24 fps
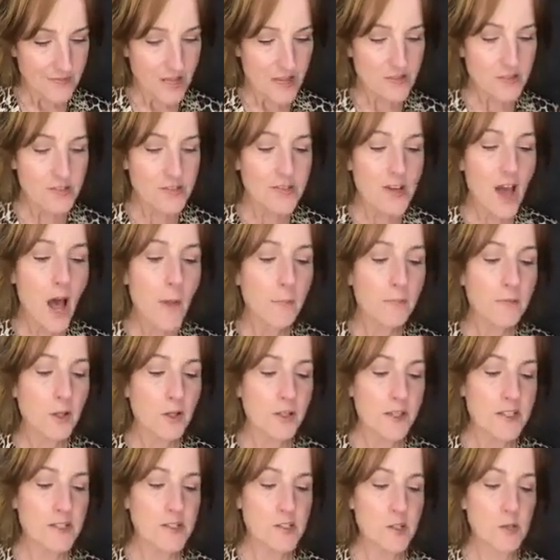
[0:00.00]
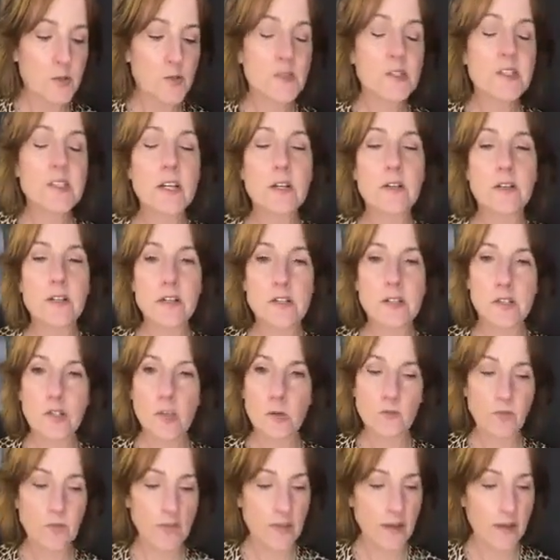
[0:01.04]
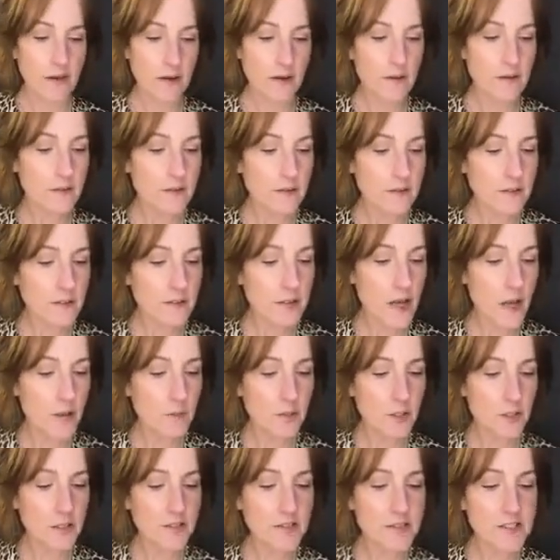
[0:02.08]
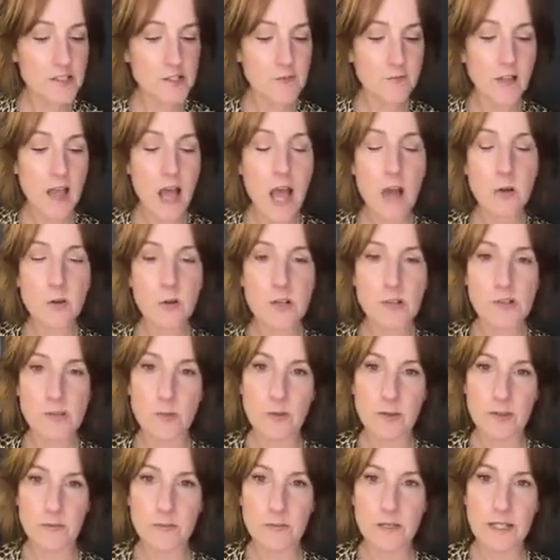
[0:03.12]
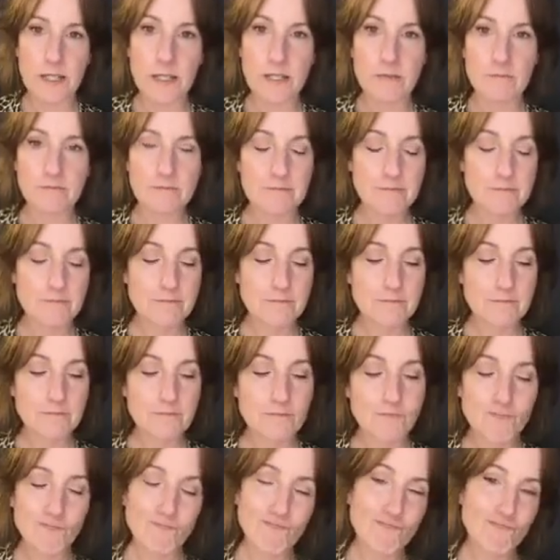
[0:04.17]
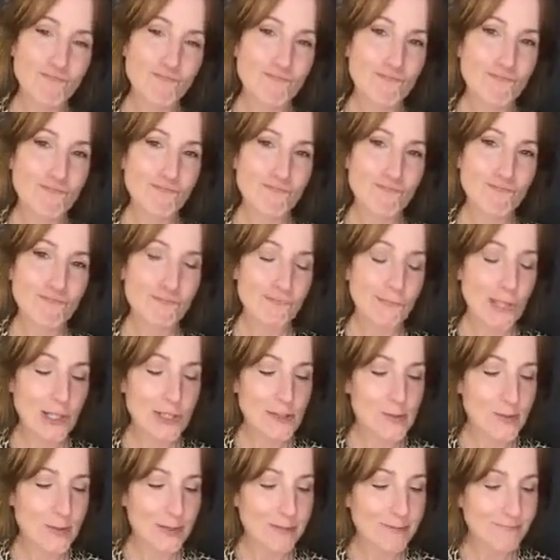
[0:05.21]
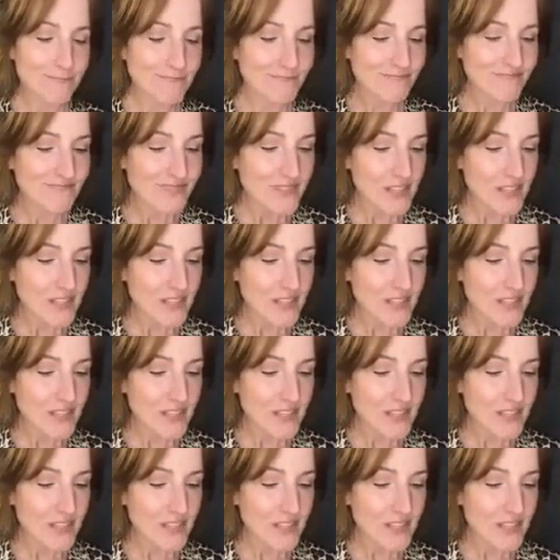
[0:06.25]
Now stop looking so serious over there and come look at these flowers with me. Kind of sweet.